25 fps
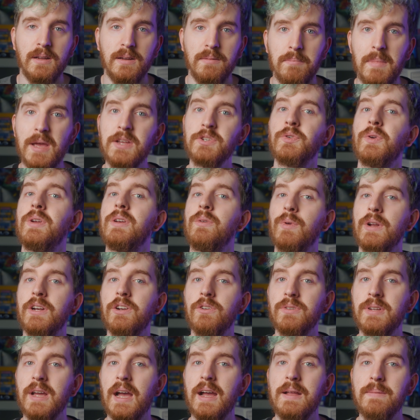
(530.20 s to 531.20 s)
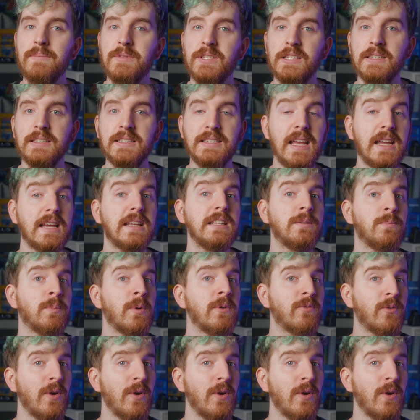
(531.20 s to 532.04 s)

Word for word: and measuring render times in seconds per